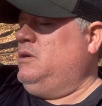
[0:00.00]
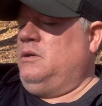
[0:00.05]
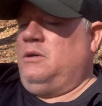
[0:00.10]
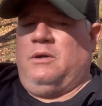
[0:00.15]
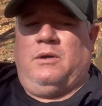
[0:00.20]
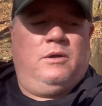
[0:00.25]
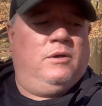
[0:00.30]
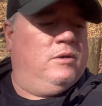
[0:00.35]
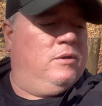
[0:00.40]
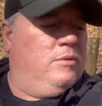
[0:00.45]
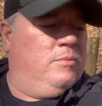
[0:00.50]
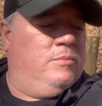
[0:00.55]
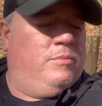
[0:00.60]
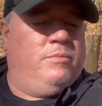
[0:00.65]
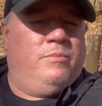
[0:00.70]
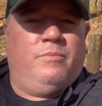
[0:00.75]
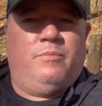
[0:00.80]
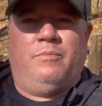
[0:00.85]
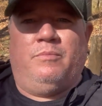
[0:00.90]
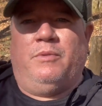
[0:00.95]

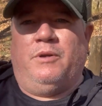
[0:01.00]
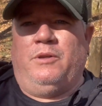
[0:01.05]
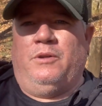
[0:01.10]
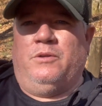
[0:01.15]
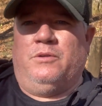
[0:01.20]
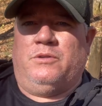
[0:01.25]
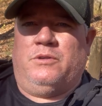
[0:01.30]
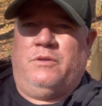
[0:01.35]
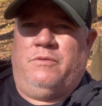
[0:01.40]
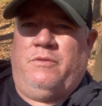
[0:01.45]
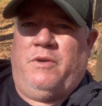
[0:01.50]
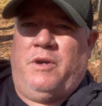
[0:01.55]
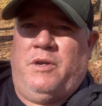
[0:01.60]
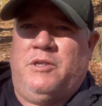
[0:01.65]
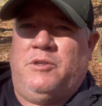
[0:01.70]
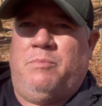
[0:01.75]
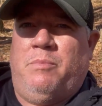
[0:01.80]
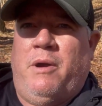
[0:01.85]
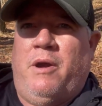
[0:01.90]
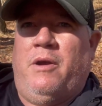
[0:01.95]
Been using it very
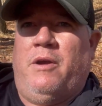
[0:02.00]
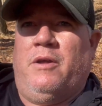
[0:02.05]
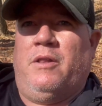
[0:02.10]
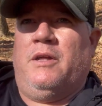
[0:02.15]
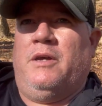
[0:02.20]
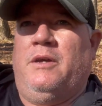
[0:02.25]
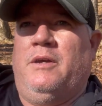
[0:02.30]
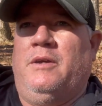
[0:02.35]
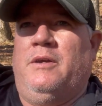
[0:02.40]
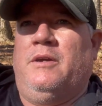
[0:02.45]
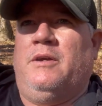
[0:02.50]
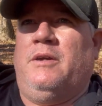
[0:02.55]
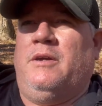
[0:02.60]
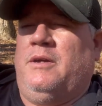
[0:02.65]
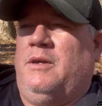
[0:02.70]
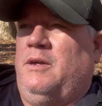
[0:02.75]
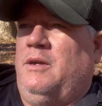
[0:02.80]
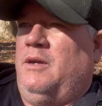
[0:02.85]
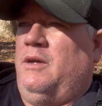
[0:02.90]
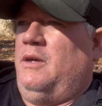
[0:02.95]
sparingly.
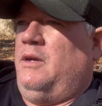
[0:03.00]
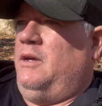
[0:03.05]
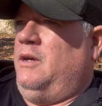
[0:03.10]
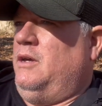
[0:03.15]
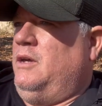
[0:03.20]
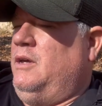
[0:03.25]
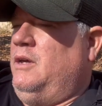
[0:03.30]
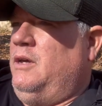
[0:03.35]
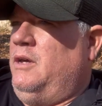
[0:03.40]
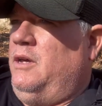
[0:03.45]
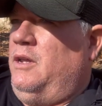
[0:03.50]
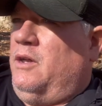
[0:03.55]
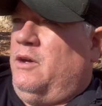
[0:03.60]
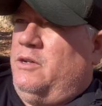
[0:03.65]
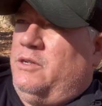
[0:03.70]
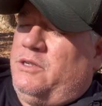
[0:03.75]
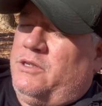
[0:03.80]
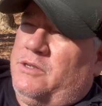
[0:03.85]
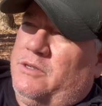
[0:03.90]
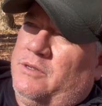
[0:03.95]
You know,
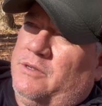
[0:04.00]
it's